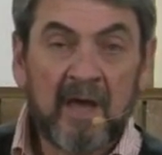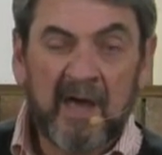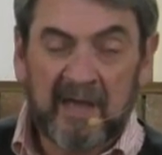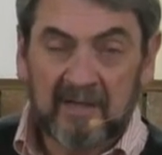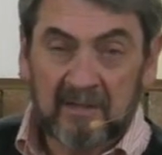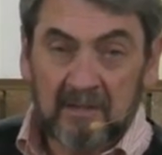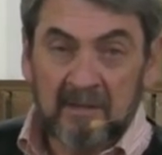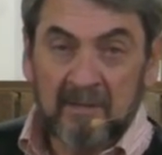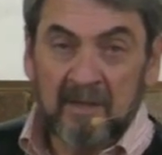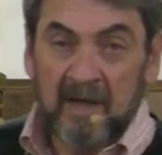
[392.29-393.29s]

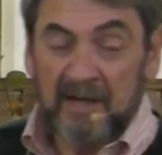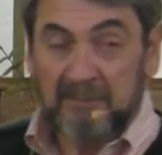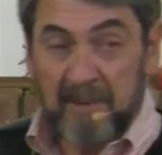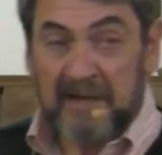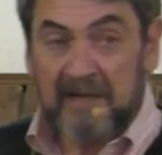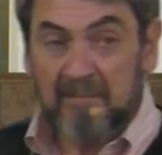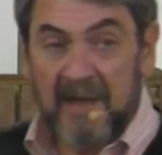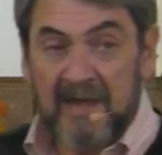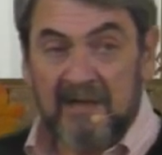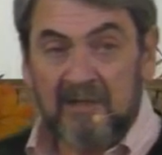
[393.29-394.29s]
and expected
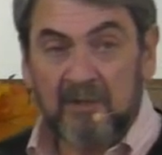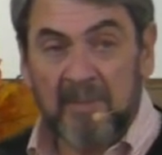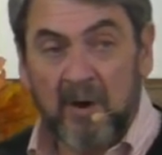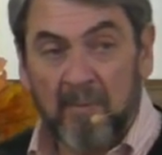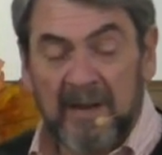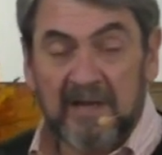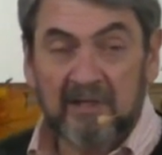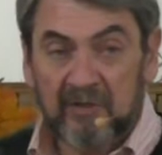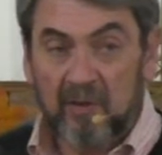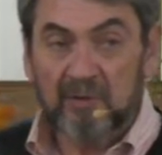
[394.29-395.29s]
man to be
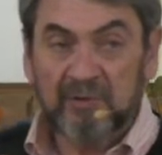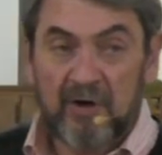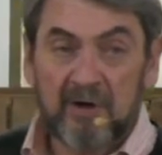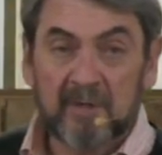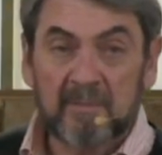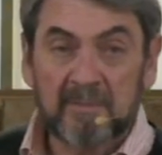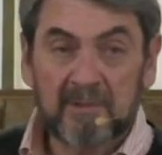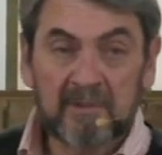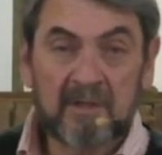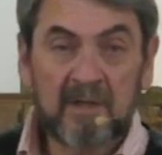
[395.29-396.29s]
obedient to those
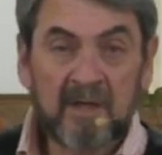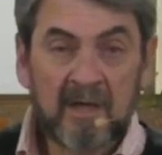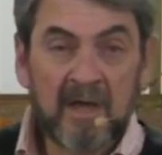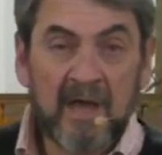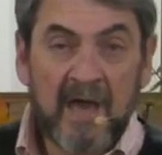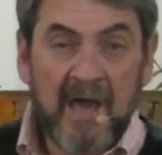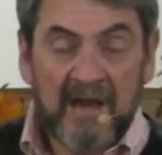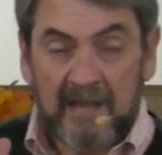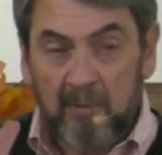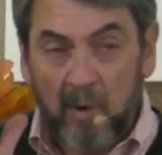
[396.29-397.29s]
terms.
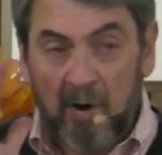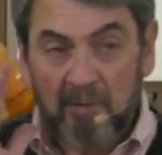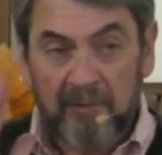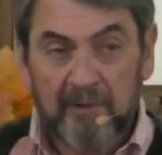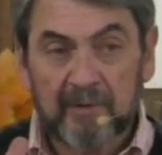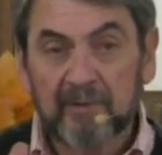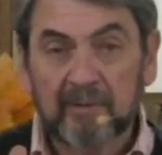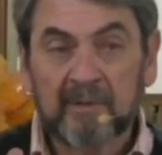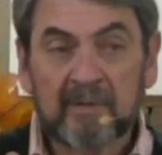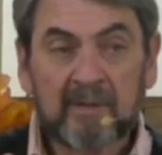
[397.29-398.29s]
And he walked
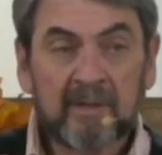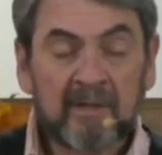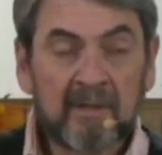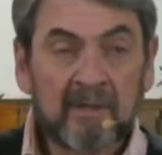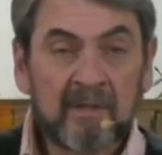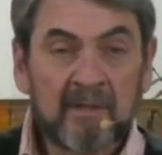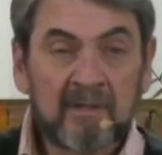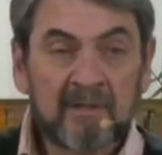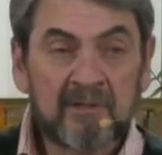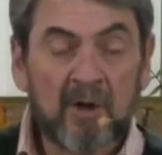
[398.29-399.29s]
through.
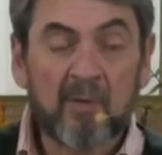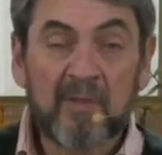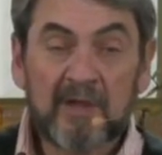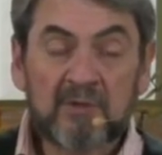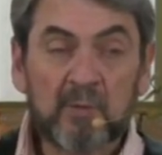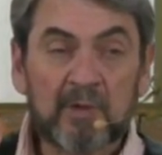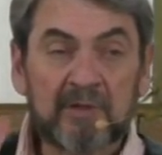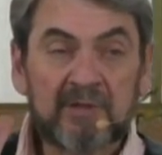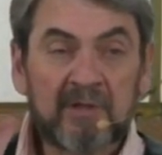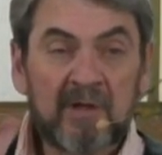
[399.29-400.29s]
So this
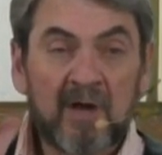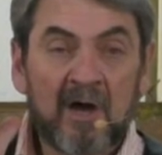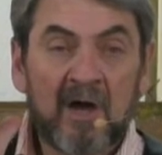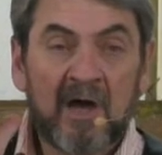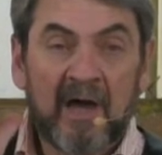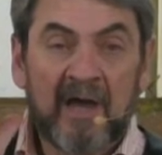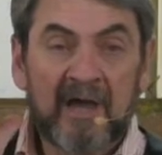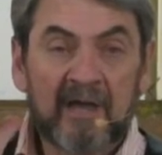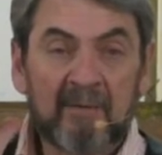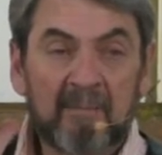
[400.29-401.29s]
was
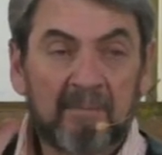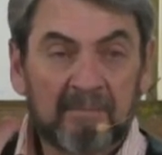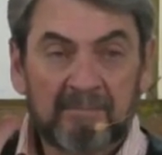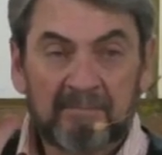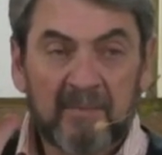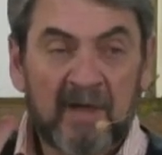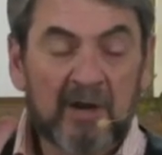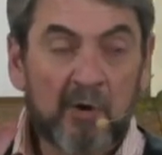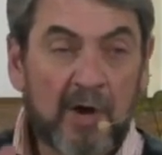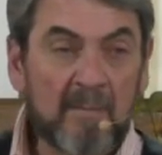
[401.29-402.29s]
a, an
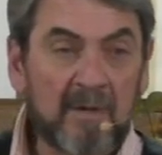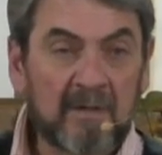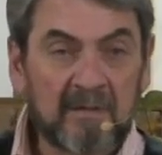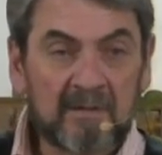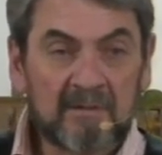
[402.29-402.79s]
agreement